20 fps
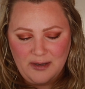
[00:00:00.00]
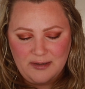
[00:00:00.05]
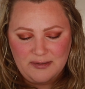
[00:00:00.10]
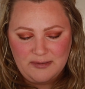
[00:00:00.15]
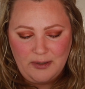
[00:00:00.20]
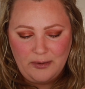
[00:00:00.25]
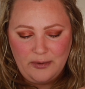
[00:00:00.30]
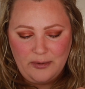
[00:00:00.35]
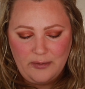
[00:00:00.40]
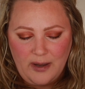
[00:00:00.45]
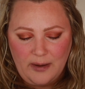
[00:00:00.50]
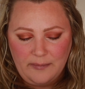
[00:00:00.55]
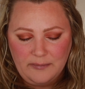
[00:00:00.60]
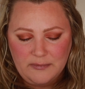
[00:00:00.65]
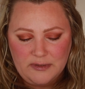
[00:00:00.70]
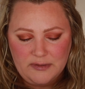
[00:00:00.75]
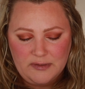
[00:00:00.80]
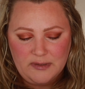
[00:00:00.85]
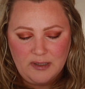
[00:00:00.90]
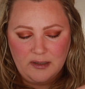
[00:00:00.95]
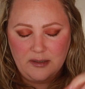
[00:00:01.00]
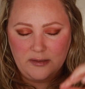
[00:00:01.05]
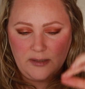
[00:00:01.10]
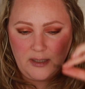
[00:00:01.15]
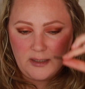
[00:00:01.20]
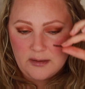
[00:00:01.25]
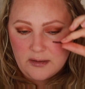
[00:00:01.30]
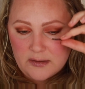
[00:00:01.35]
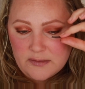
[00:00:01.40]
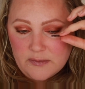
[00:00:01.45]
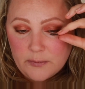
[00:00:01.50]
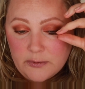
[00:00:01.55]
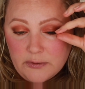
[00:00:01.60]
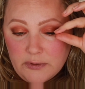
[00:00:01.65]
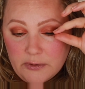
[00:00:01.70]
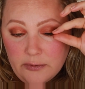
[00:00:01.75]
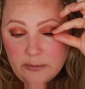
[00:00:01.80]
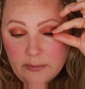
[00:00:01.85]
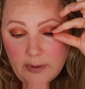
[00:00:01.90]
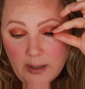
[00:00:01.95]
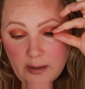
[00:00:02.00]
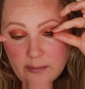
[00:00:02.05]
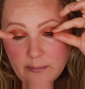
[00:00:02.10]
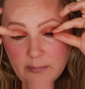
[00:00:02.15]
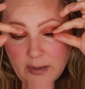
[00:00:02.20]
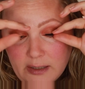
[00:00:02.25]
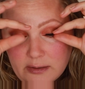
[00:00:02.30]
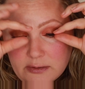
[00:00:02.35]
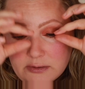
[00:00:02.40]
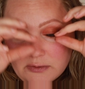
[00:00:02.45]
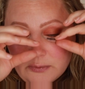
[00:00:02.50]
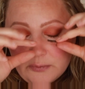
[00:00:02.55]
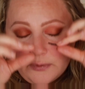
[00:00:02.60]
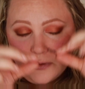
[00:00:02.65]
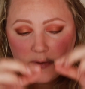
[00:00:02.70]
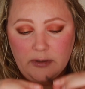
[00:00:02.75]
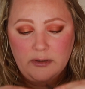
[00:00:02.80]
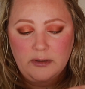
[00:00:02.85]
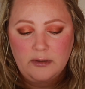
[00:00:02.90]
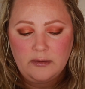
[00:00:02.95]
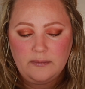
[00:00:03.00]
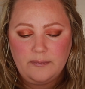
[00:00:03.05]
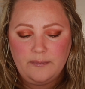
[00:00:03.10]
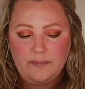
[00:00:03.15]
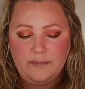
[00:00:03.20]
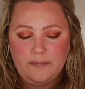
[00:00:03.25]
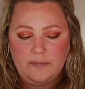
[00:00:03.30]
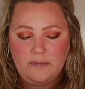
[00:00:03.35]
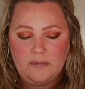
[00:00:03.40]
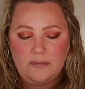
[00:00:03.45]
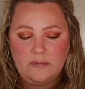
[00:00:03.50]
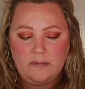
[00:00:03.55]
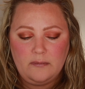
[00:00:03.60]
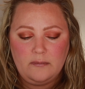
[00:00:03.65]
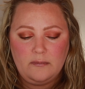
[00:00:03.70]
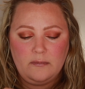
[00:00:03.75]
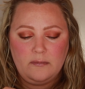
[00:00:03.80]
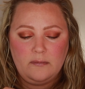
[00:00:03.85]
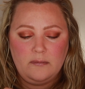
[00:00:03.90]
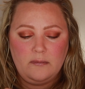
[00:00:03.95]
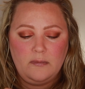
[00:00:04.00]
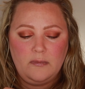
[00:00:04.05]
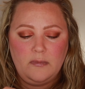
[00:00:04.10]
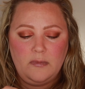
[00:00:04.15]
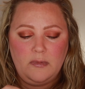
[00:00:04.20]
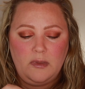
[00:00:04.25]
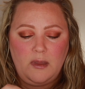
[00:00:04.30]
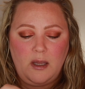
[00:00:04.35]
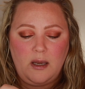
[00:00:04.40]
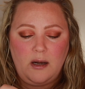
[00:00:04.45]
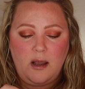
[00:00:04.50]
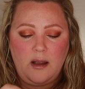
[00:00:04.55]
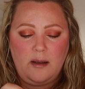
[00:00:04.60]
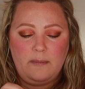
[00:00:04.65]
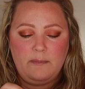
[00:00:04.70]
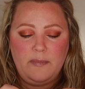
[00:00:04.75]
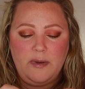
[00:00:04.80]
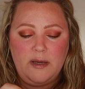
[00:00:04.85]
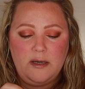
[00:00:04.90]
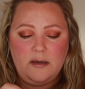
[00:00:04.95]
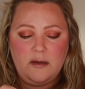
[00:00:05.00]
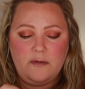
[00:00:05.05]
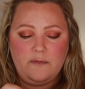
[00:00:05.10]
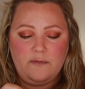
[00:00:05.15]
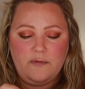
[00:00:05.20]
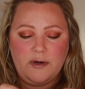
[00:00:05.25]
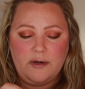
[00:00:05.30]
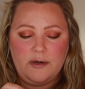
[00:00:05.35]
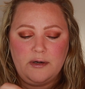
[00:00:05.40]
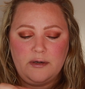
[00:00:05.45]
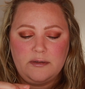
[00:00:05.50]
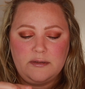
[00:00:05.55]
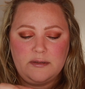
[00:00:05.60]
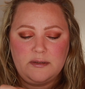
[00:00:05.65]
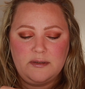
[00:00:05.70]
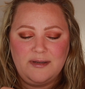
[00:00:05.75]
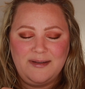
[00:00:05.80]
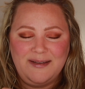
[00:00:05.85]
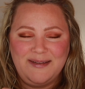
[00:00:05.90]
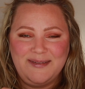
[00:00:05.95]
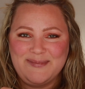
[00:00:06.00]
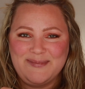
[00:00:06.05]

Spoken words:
so I'm just going to take this one too and make sure that I bend it first,